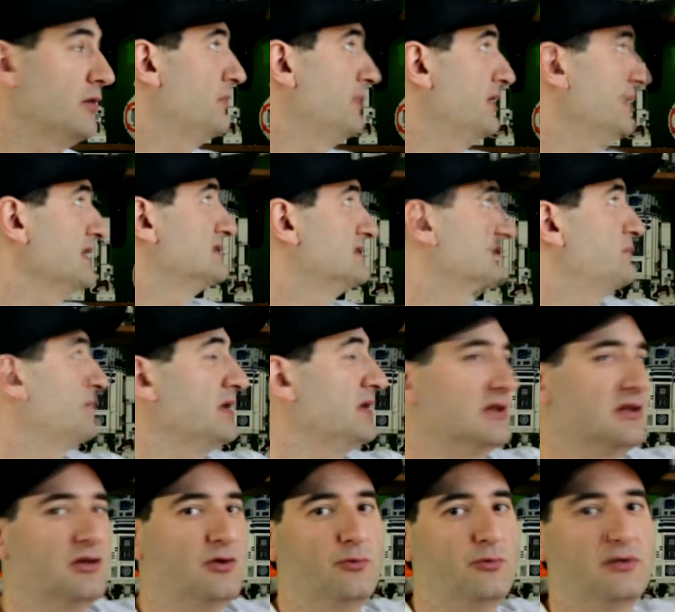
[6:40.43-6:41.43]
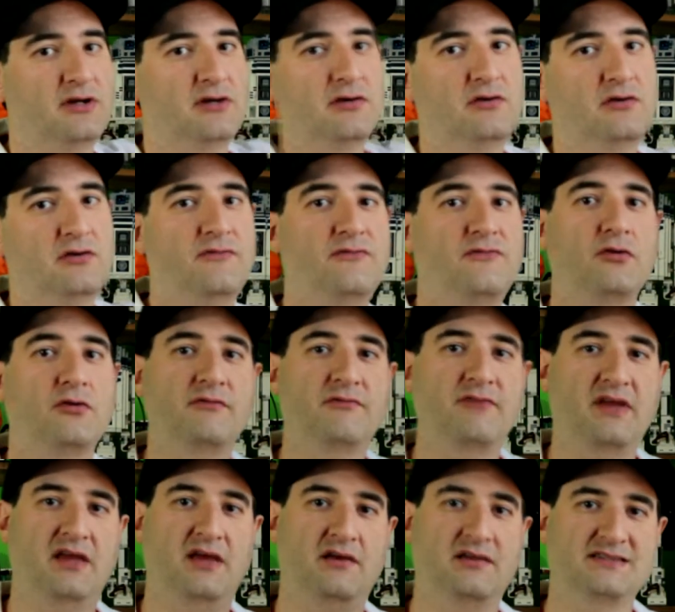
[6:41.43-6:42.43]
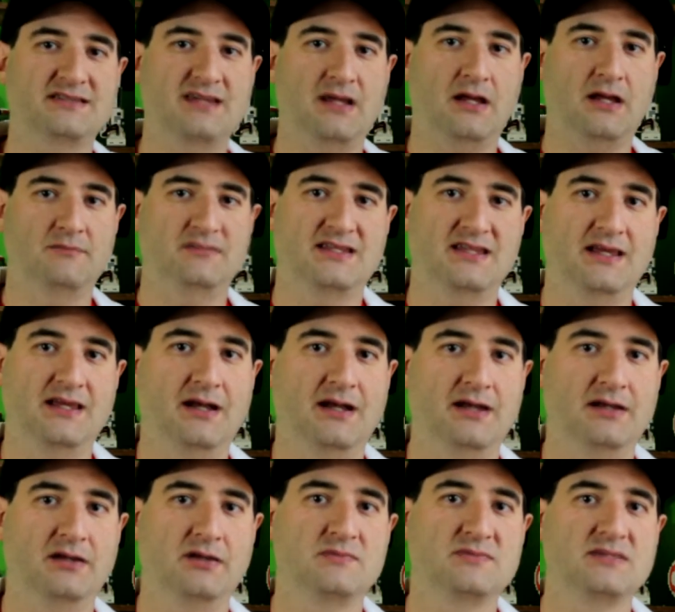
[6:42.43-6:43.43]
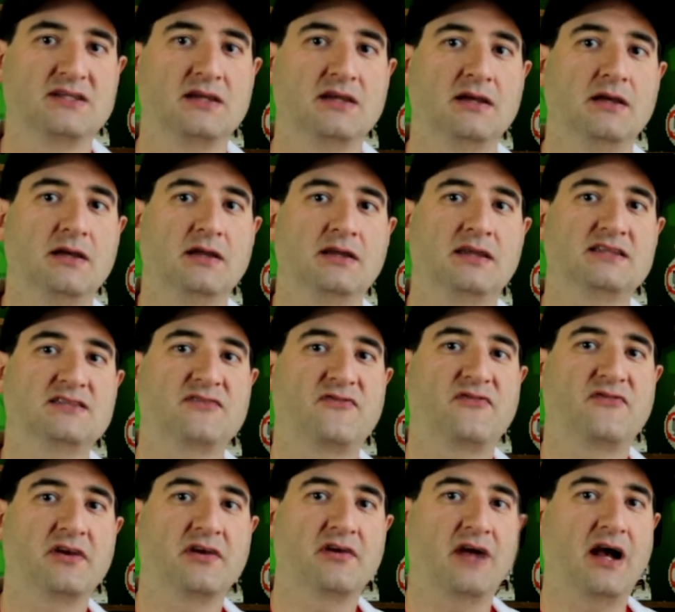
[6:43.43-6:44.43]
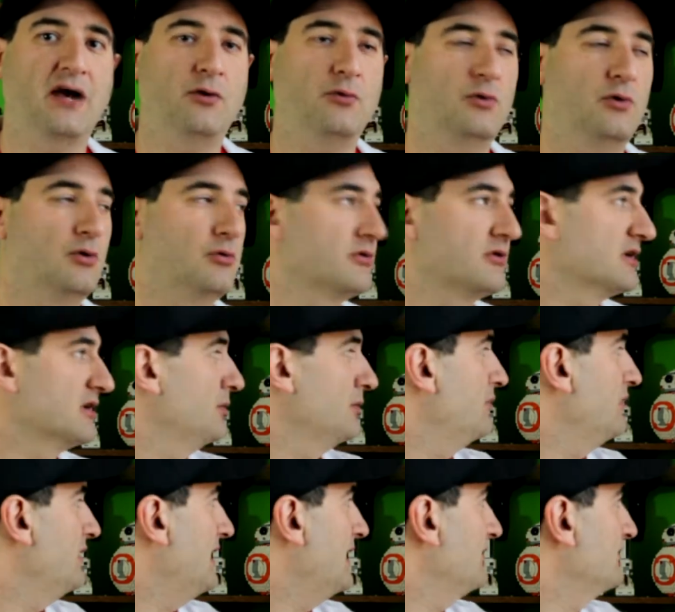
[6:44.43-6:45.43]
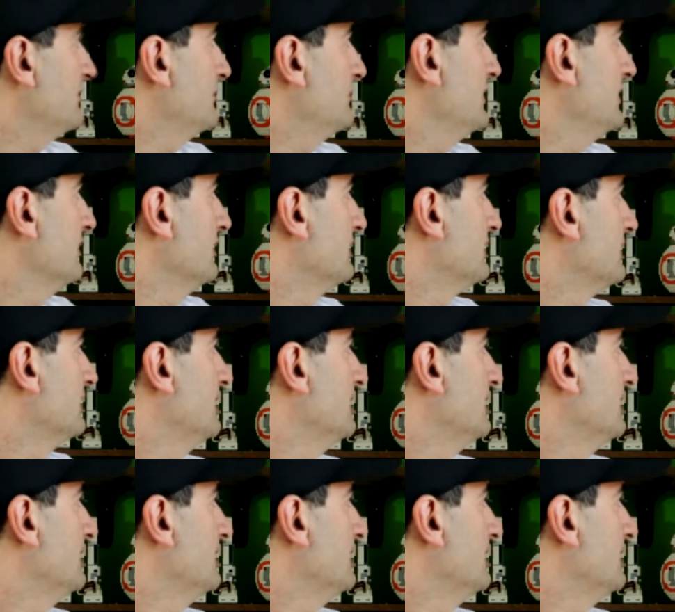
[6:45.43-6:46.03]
spinning the wheel full of Valentine's Day items, let's figure out what we're going to have to build.